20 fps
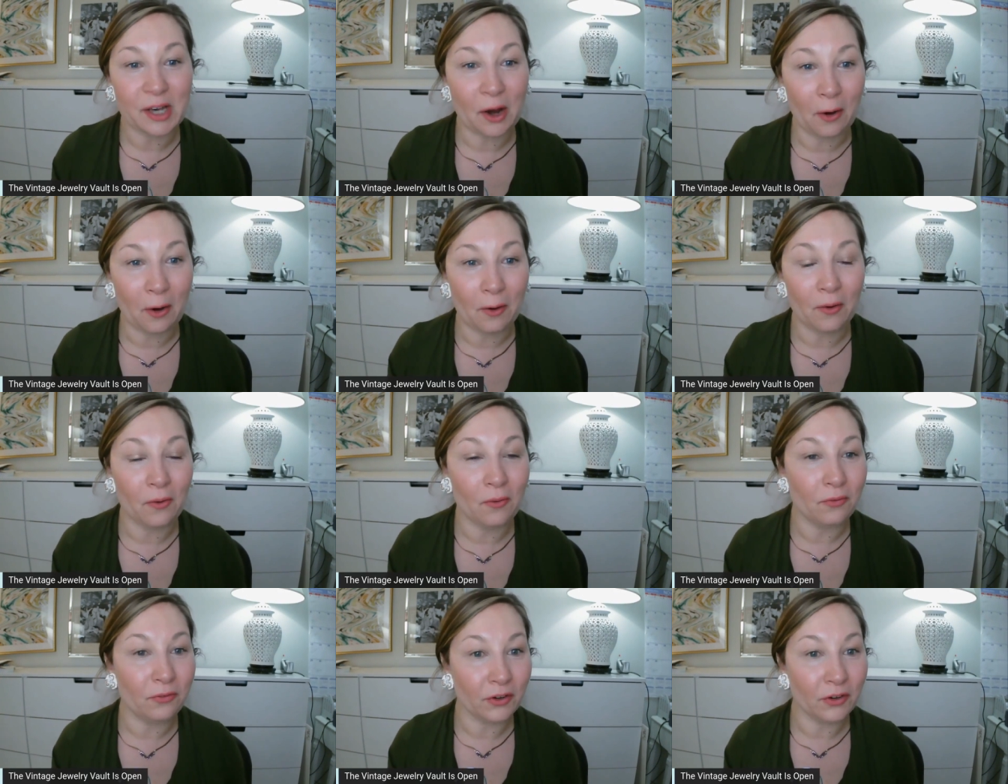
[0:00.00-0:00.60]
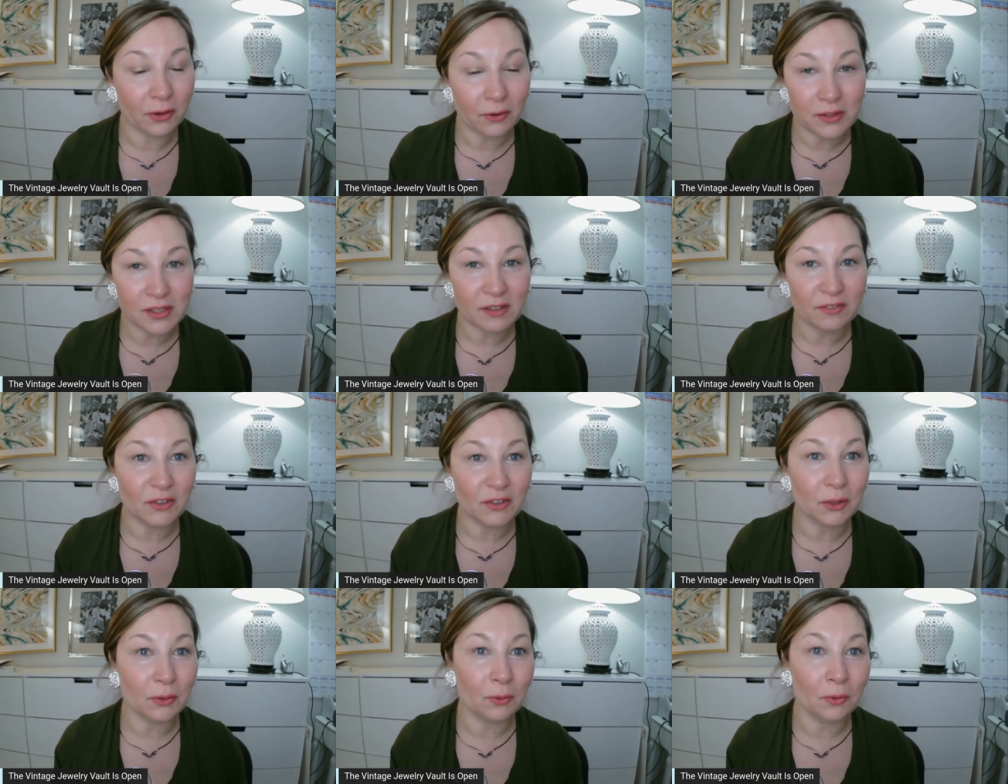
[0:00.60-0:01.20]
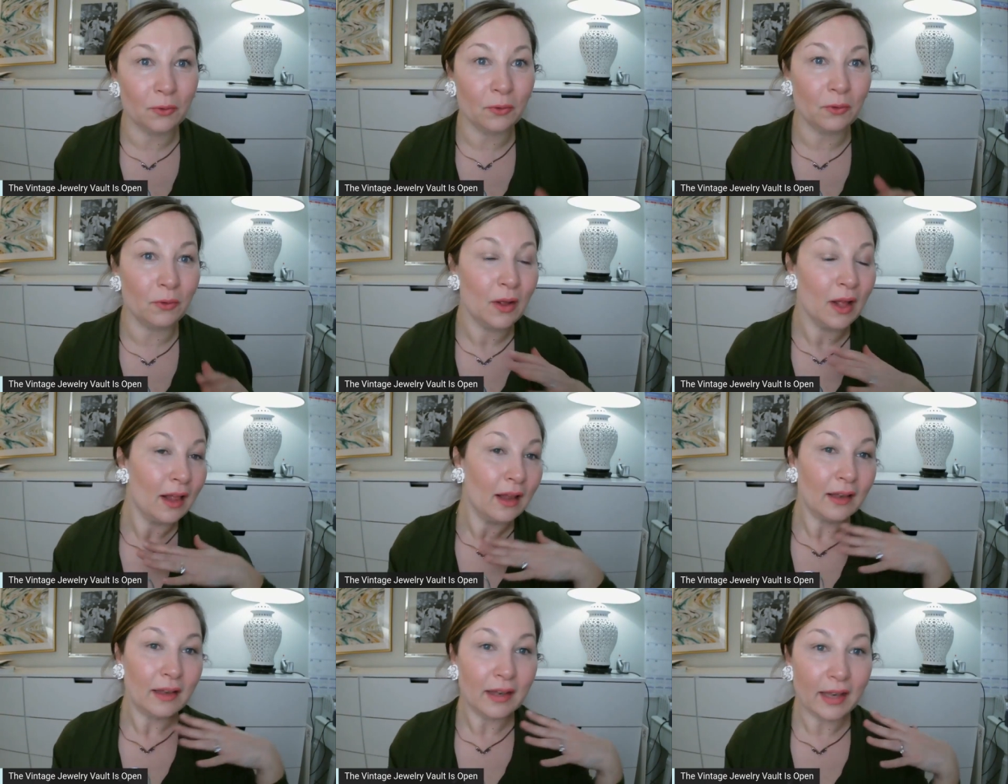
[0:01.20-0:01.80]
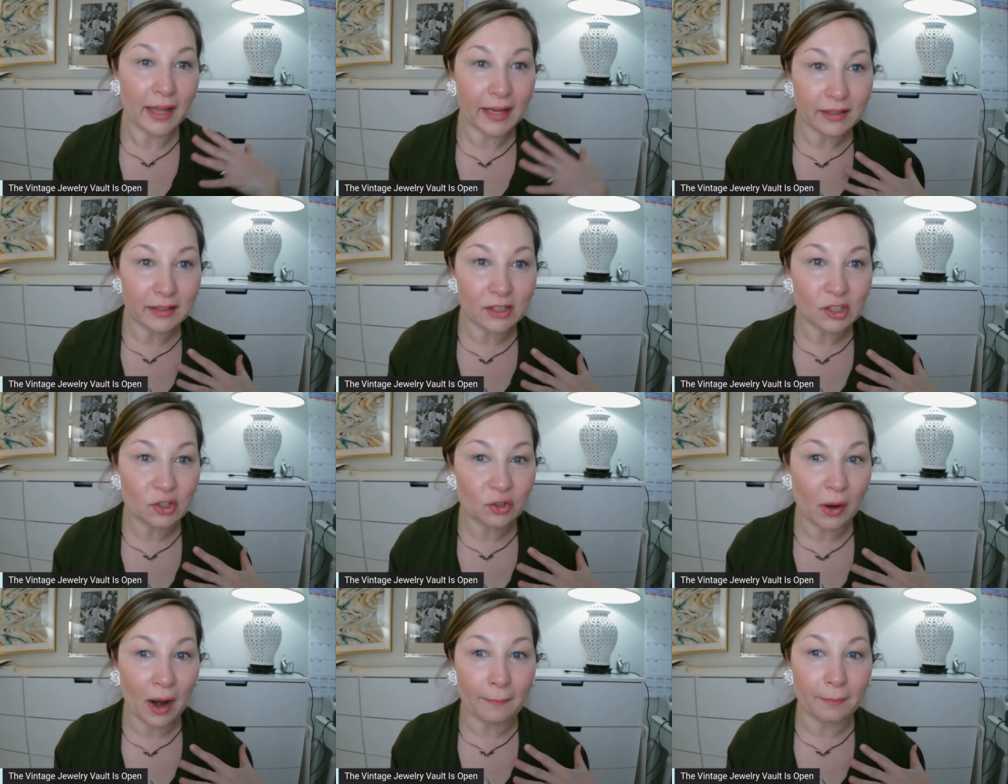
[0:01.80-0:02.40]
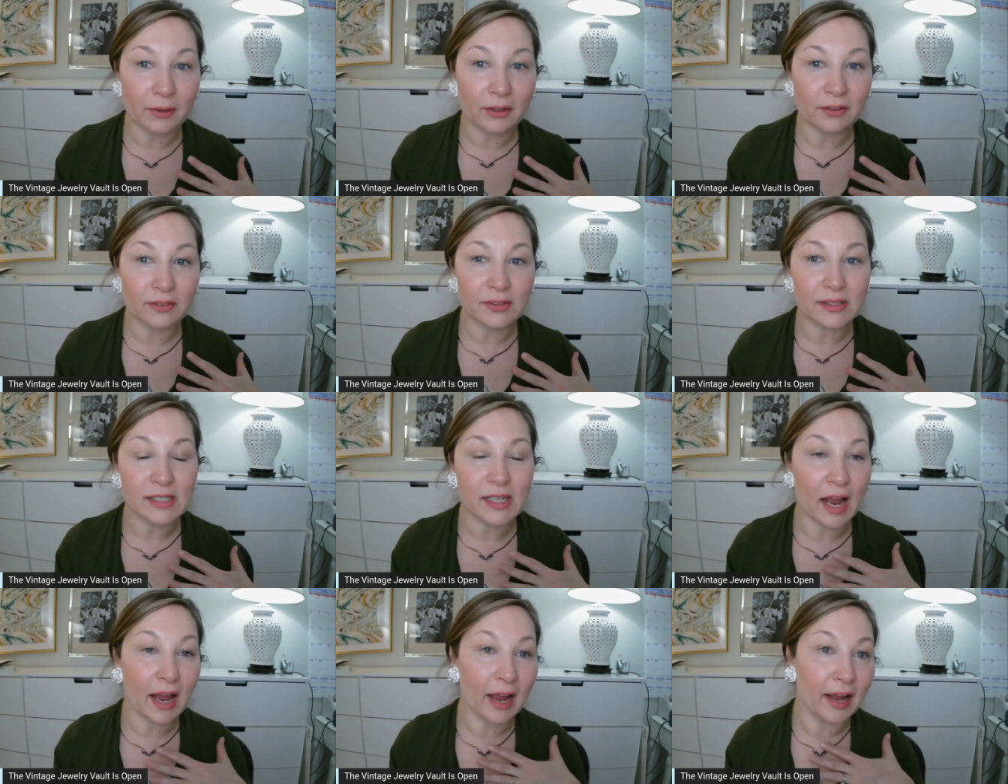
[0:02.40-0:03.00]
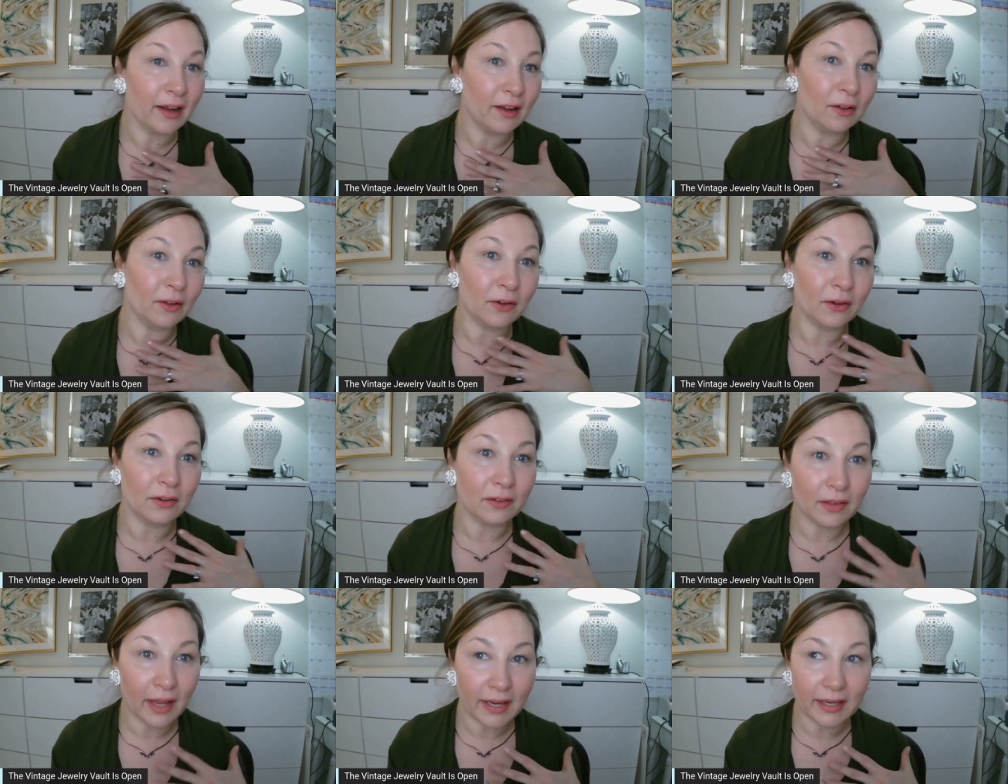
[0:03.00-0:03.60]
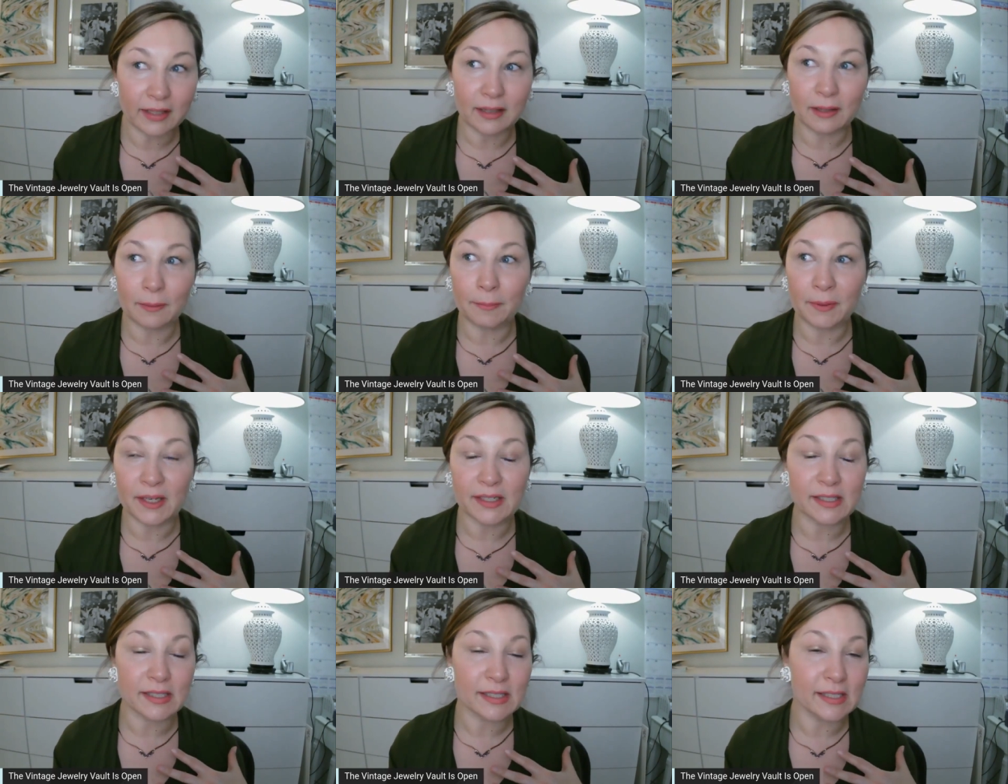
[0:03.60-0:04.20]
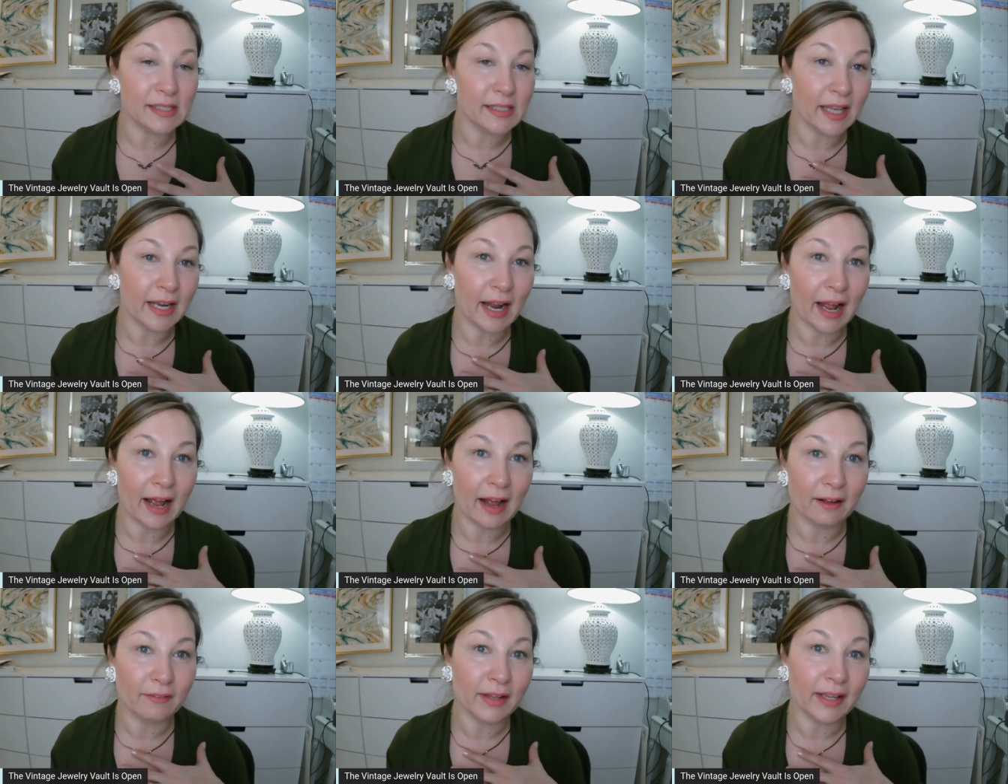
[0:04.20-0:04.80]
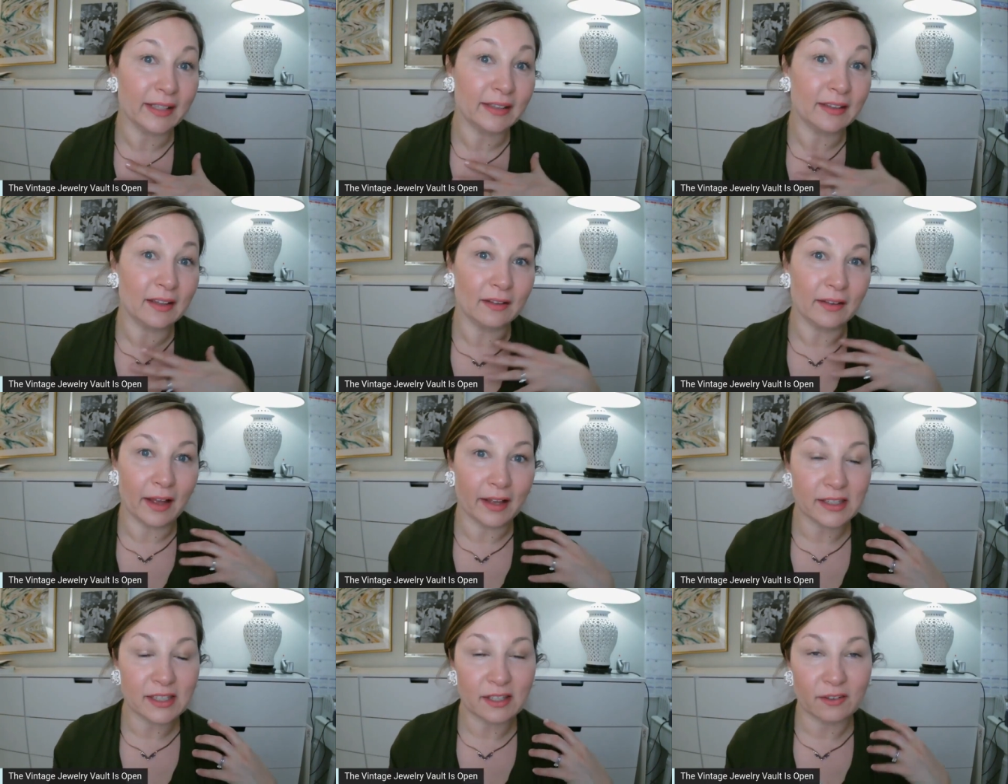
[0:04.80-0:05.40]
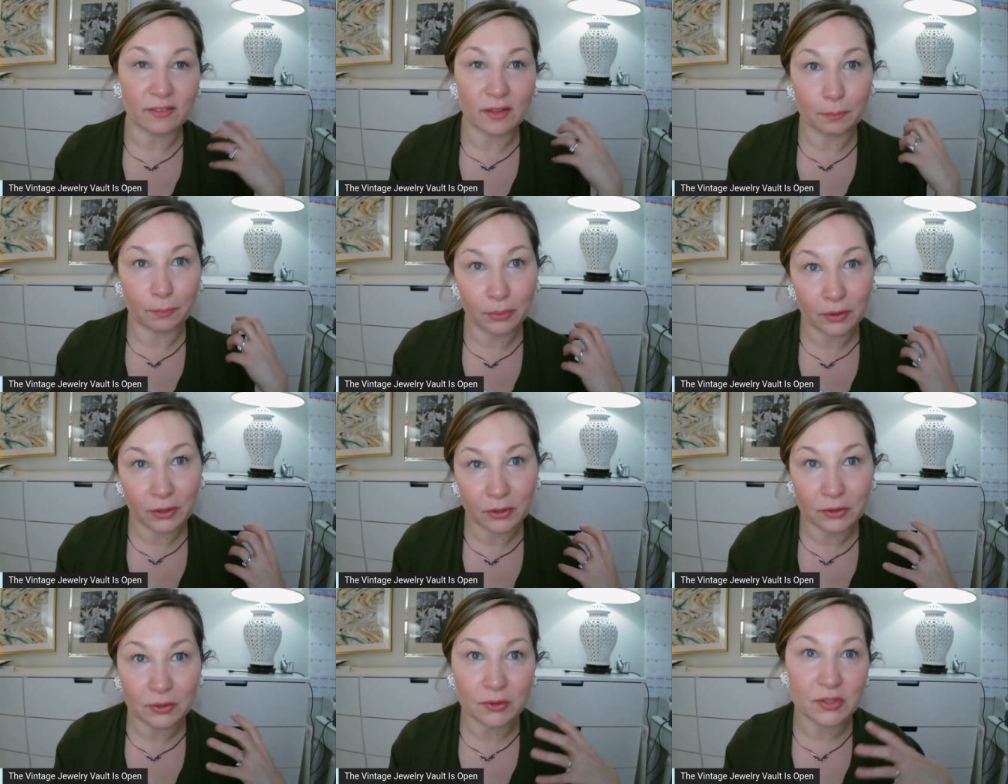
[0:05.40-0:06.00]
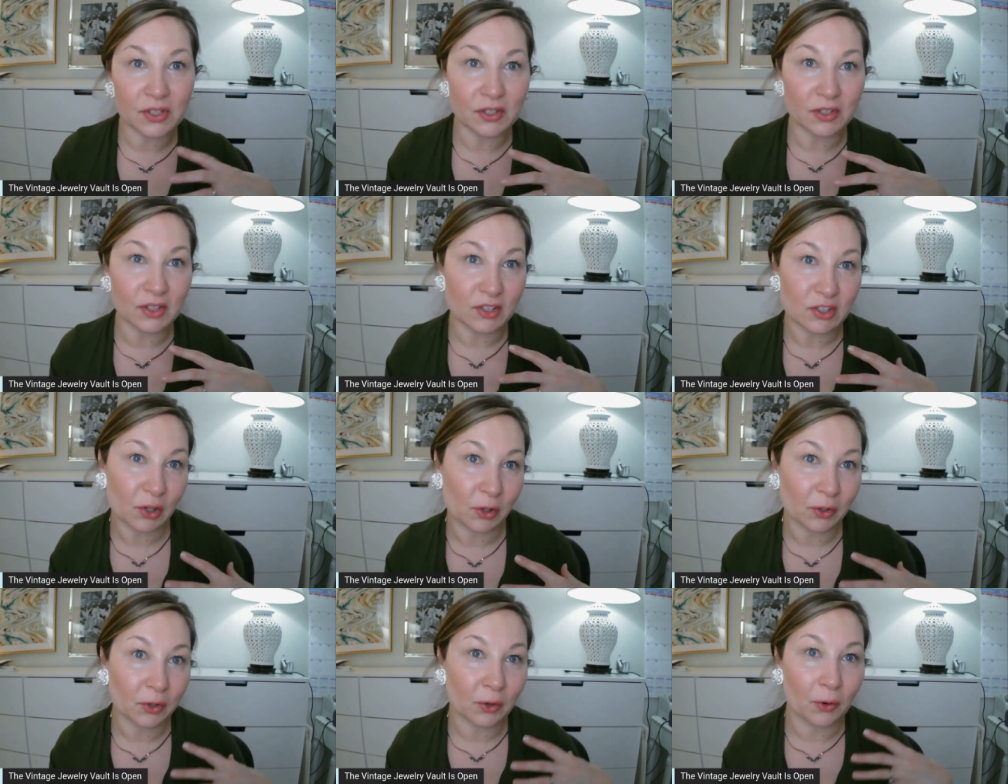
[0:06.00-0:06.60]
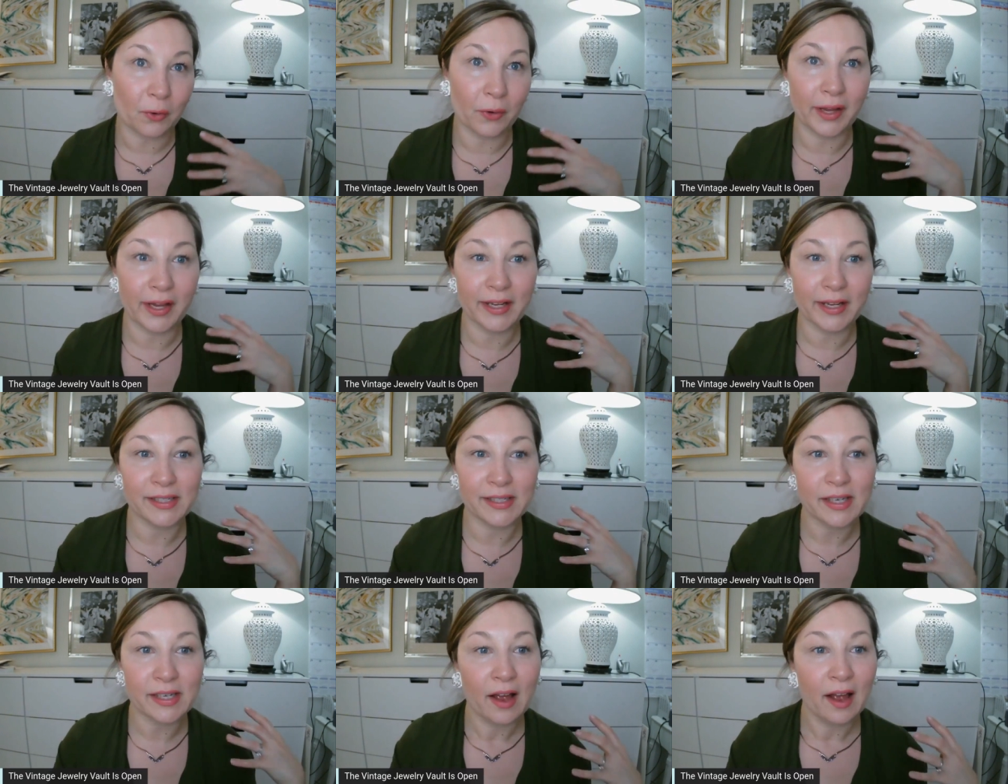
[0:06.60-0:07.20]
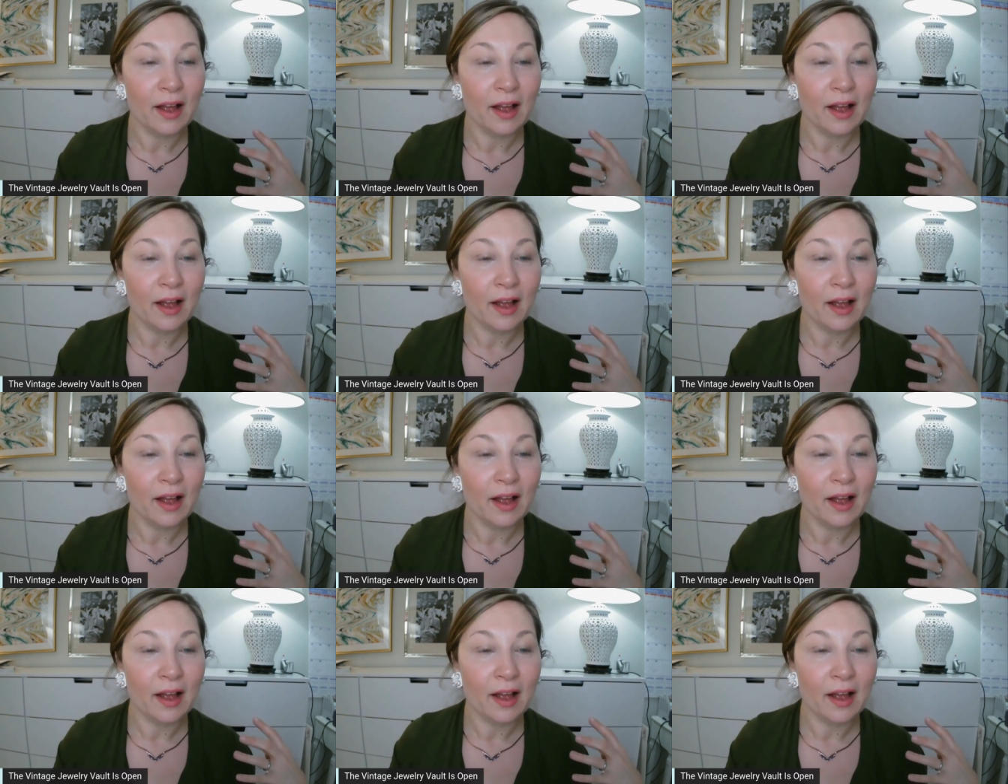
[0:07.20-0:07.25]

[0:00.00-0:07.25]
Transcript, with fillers: So for those of you who like the tropical style or like the pieces that have like the lots of the blues and the turquoise,